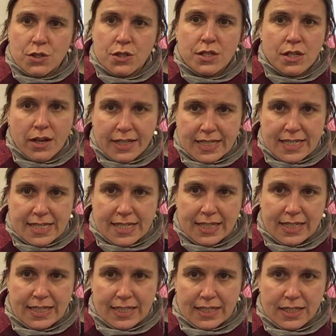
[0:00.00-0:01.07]

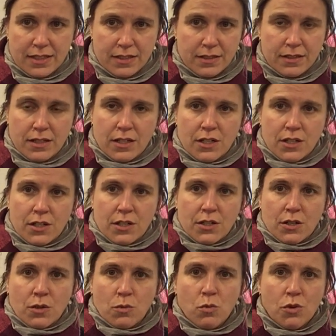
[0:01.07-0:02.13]
19,
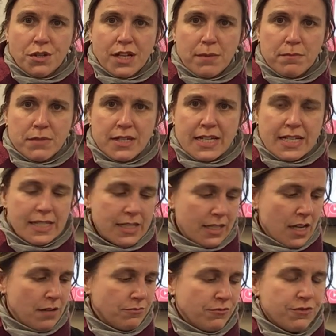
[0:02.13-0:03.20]
what number needs to
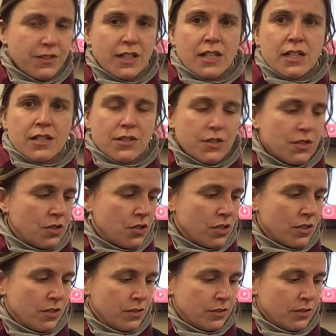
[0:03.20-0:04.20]
come first?